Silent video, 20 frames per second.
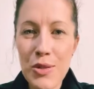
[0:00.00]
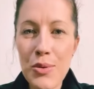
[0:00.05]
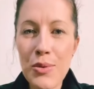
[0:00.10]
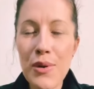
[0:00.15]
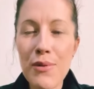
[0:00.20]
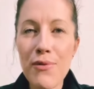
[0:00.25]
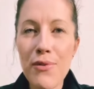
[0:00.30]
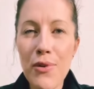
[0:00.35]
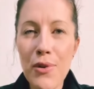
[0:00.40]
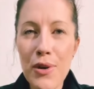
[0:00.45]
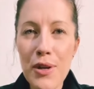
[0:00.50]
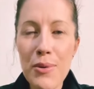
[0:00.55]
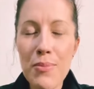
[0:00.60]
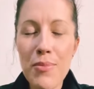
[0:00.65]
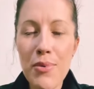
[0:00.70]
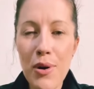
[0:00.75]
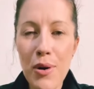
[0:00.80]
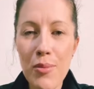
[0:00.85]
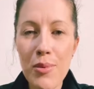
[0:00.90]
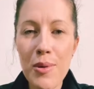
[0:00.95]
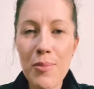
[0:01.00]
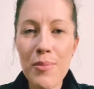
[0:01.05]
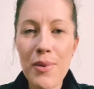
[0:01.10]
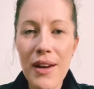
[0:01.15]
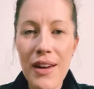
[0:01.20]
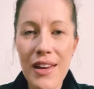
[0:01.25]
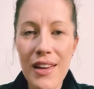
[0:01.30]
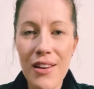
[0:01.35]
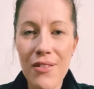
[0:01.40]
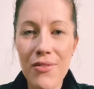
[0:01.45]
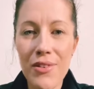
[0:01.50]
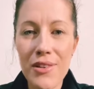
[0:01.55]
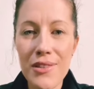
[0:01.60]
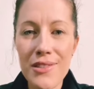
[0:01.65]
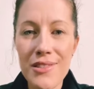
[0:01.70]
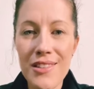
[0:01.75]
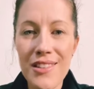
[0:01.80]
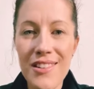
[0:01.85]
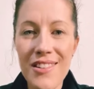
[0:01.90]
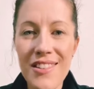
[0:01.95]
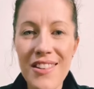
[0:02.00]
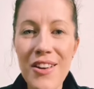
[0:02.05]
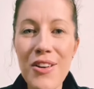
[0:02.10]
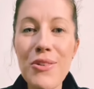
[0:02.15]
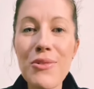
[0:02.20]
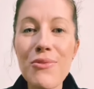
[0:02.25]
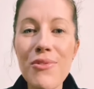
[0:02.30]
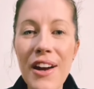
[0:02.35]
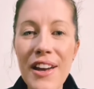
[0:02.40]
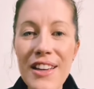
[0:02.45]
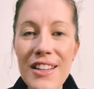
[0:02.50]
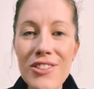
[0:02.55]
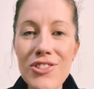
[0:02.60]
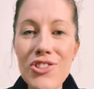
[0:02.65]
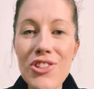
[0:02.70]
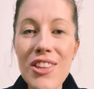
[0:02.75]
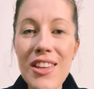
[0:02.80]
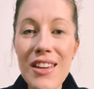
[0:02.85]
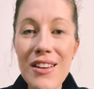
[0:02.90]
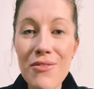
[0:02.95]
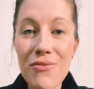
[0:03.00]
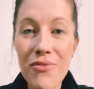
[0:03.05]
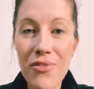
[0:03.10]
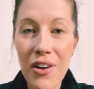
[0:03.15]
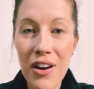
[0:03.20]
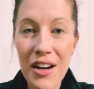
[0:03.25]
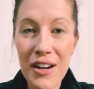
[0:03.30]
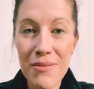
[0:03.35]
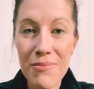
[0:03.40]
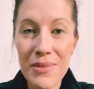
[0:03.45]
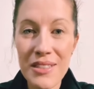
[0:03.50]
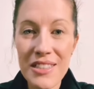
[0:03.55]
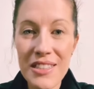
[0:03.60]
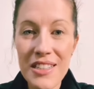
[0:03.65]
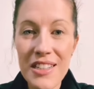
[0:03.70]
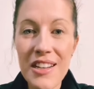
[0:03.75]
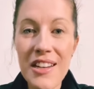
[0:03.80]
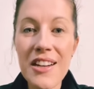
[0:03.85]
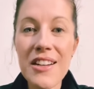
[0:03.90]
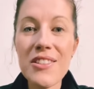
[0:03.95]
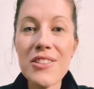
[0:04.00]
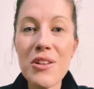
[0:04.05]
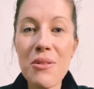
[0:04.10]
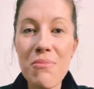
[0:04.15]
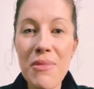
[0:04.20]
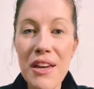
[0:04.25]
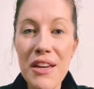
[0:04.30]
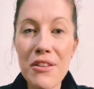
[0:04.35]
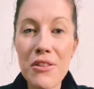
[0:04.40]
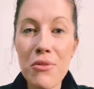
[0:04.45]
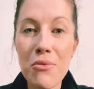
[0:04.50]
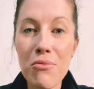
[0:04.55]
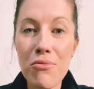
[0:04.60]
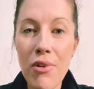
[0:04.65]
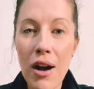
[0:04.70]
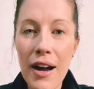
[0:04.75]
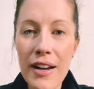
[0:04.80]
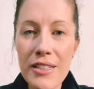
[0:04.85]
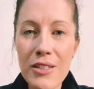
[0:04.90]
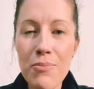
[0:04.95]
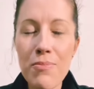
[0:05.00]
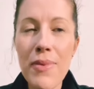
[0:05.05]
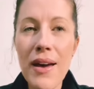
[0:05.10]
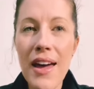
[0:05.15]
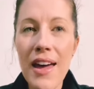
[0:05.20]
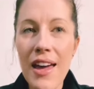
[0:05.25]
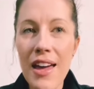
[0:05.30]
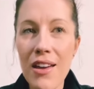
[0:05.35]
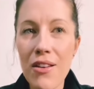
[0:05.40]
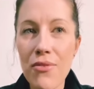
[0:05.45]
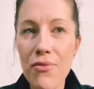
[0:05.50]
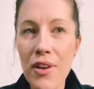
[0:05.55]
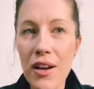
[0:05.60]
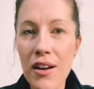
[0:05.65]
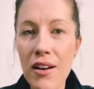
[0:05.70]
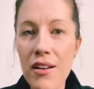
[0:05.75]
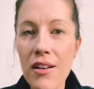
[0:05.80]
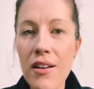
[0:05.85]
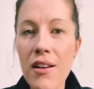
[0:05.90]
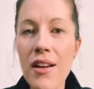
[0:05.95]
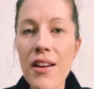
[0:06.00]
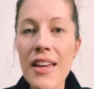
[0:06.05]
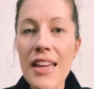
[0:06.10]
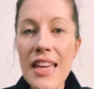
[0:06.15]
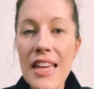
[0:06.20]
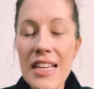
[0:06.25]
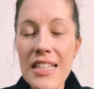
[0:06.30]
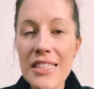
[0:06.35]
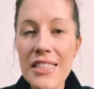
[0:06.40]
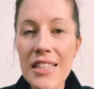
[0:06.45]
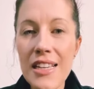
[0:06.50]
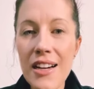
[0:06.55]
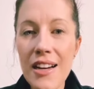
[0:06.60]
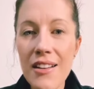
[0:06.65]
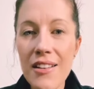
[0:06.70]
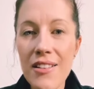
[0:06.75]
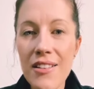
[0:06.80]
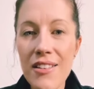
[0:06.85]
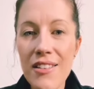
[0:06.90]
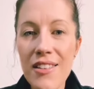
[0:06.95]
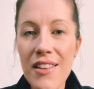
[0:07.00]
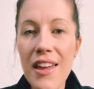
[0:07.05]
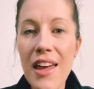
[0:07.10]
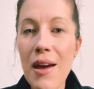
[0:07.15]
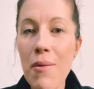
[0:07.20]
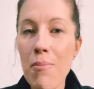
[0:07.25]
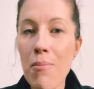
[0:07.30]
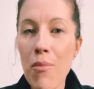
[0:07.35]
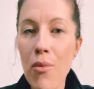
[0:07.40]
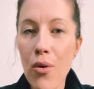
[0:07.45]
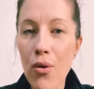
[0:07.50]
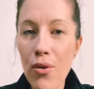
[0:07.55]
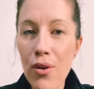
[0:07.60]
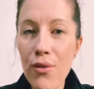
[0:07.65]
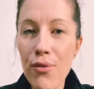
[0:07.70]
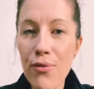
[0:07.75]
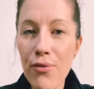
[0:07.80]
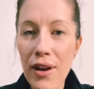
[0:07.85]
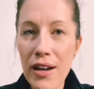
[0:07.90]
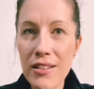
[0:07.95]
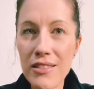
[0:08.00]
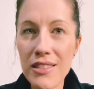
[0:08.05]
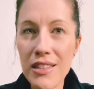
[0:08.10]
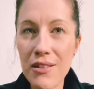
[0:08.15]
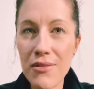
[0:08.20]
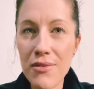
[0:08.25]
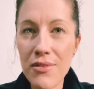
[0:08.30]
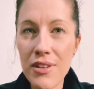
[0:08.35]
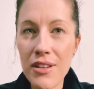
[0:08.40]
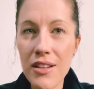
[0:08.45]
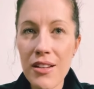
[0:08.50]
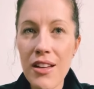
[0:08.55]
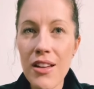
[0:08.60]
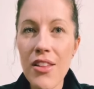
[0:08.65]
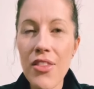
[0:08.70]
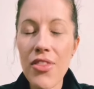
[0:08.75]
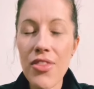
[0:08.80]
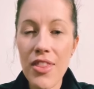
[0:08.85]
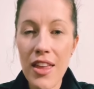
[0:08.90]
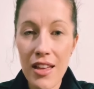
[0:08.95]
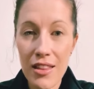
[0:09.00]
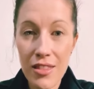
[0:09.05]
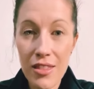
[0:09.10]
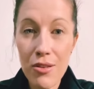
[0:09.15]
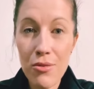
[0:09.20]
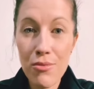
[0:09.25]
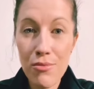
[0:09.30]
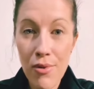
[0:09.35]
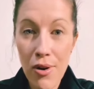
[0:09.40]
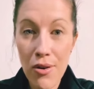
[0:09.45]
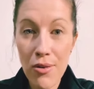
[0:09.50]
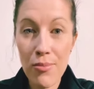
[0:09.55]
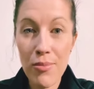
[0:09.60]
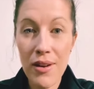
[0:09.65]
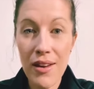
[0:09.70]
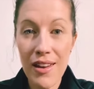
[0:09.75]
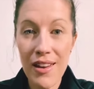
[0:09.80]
To avoid problem behaviors, arrange the environment to make the right behavior easier and more effective than the wrong